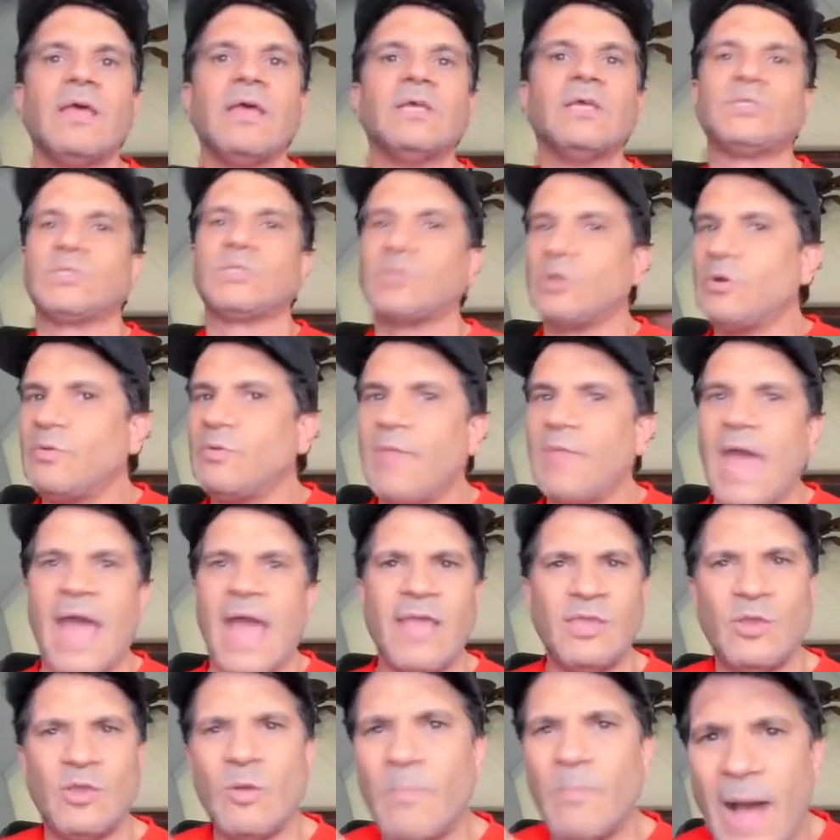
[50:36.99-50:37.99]
Screw
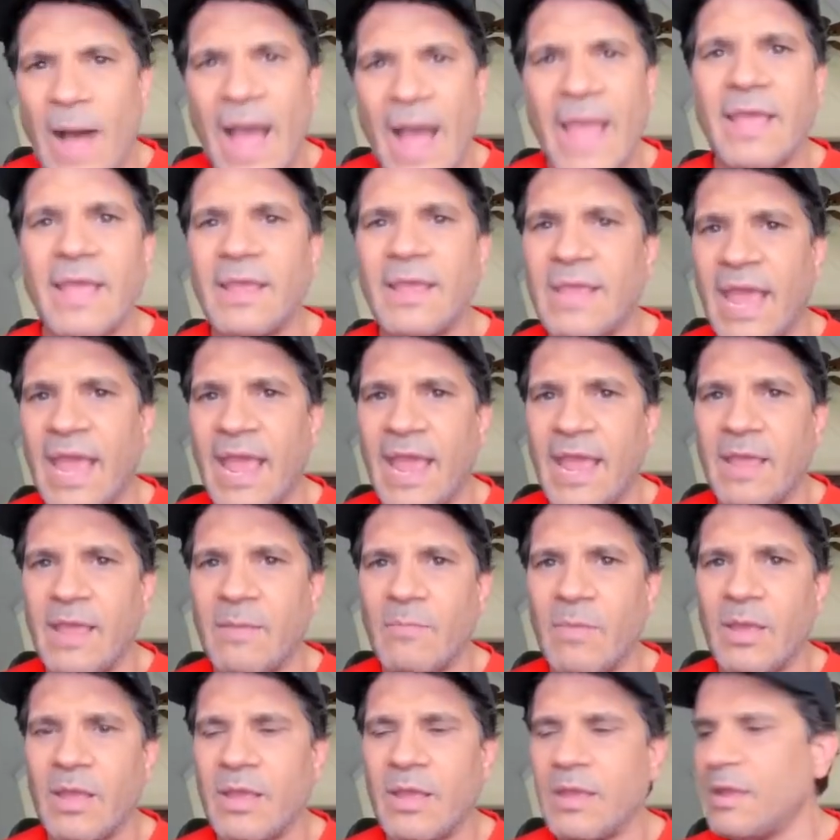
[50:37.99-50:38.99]
that. You buy a
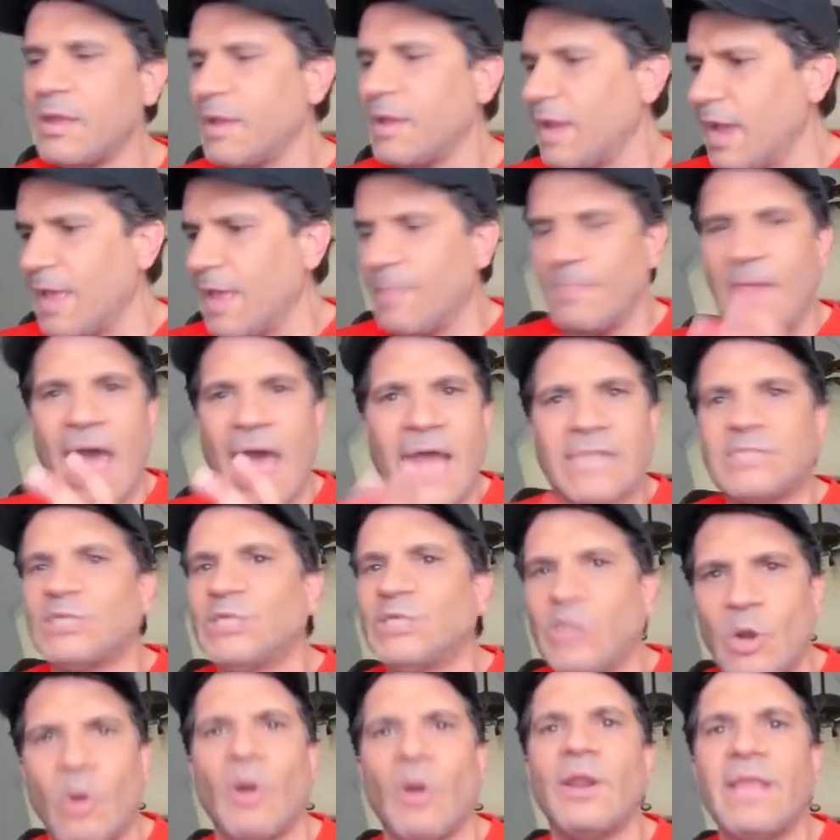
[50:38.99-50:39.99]
game and that's
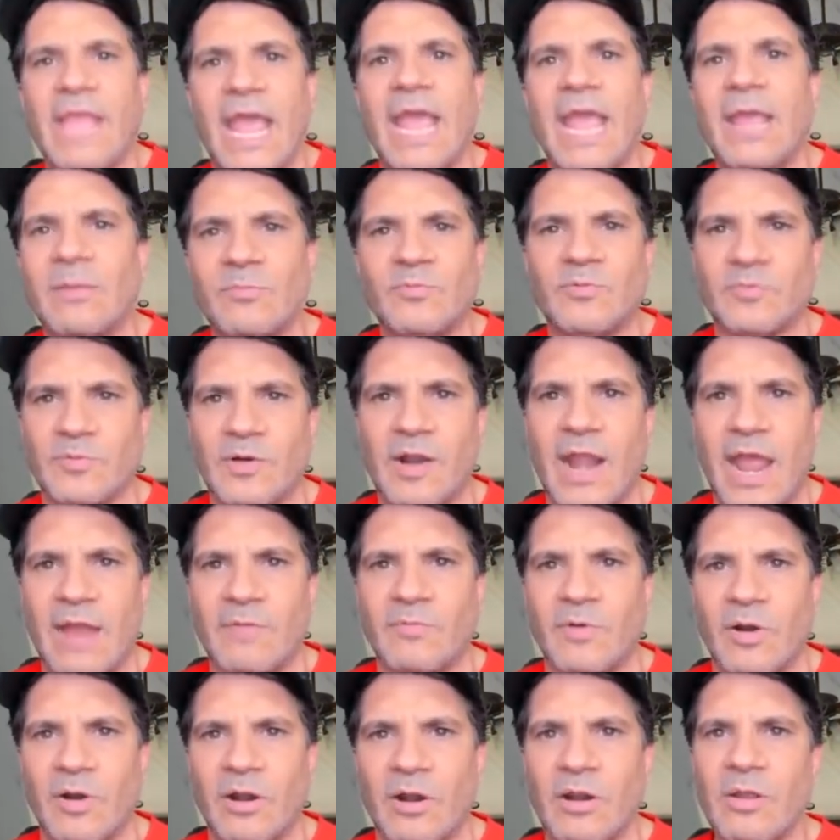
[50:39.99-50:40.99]
your game
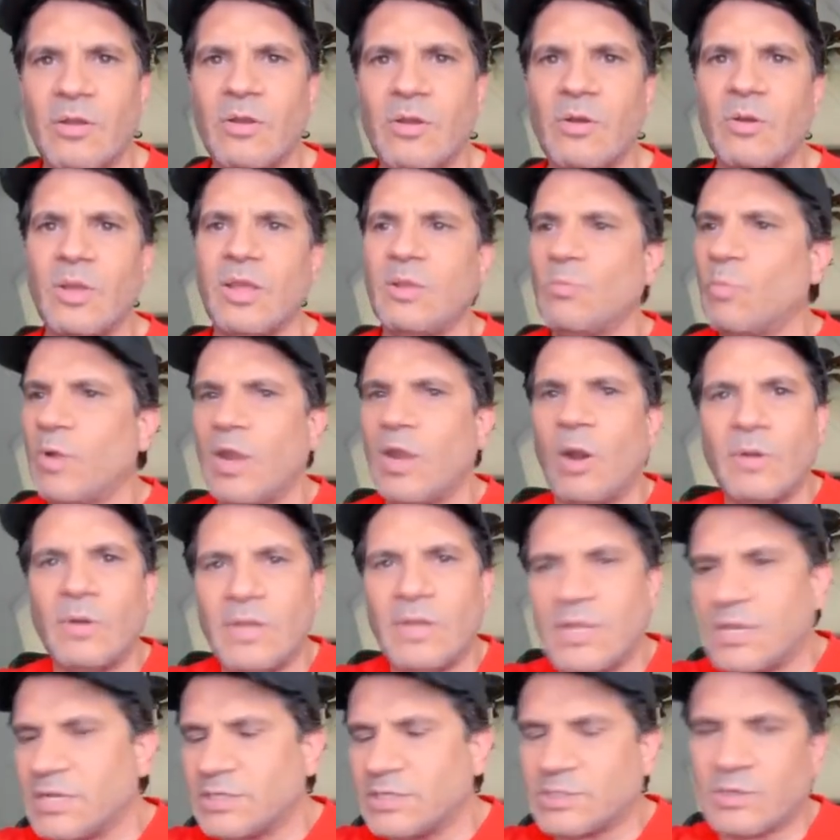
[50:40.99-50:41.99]
forever. I mean, we don't
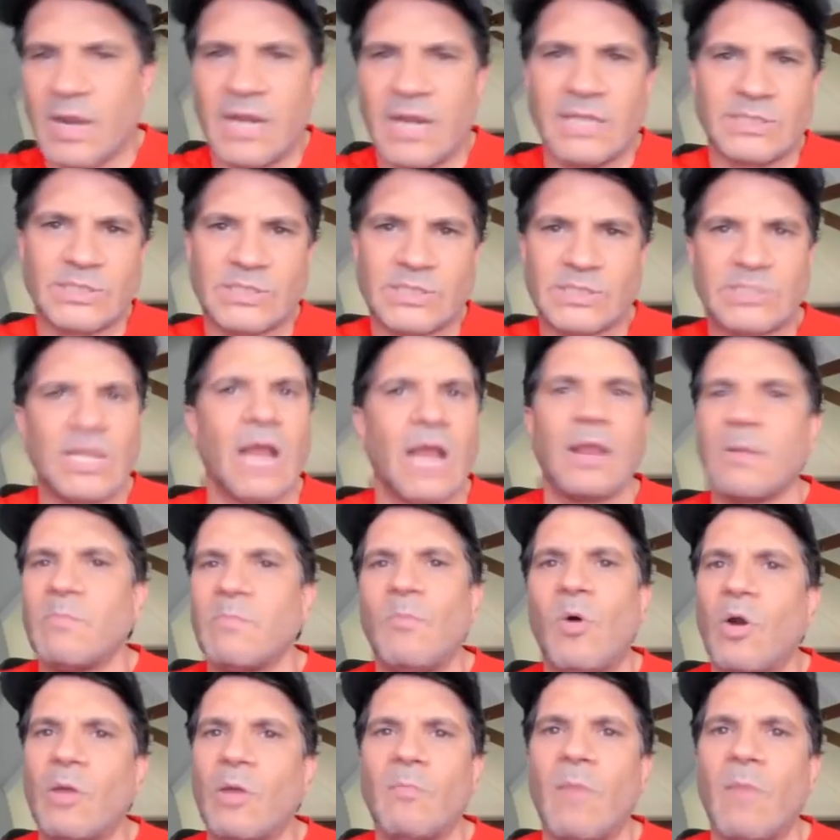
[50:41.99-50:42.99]
need to try to suck
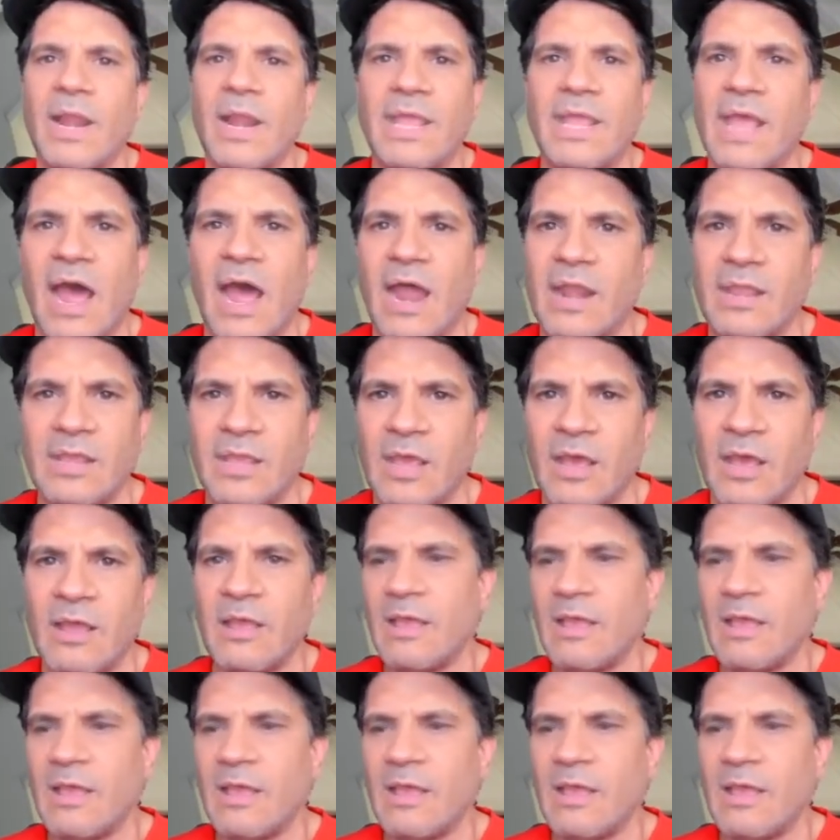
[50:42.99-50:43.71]
more money out of you.